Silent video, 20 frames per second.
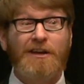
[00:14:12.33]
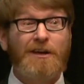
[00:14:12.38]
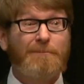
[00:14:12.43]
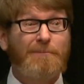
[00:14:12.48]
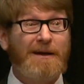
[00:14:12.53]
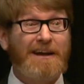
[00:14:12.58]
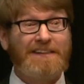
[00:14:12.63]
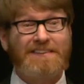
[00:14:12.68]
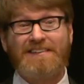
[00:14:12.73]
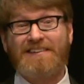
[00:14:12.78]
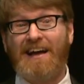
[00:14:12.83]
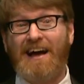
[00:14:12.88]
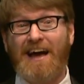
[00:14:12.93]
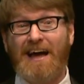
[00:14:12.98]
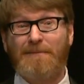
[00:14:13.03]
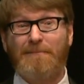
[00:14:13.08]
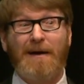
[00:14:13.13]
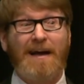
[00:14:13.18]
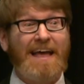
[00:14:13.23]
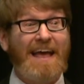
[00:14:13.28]
But at the
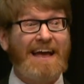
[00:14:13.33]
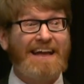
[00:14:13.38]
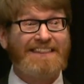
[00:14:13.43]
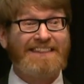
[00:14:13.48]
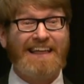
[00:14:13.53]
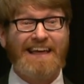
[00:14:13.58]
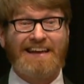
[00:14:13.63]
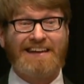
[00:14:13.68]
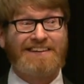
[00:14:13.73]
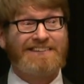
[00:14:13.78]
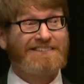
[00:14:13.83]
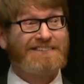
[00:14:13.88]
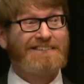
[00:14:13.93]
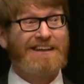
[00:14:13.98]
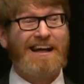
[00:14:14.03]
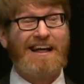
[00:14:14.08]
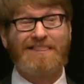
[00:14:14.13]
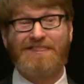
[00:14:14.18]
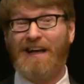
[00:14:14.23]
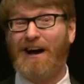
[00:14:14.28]
time, I had like
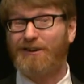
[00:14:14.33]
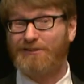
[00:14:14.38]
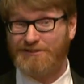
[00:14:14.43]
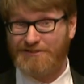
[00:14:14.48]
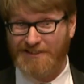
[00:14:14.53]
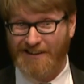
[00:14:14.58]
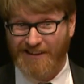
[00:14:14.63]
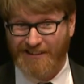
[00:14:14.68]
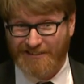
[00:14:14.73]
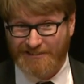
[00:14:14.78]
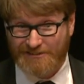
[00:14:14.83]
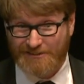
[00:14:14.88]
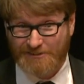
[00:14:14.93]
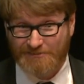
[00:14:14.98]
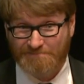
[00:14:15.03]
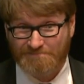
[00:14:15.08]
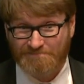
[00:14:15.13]
one thousand dollars,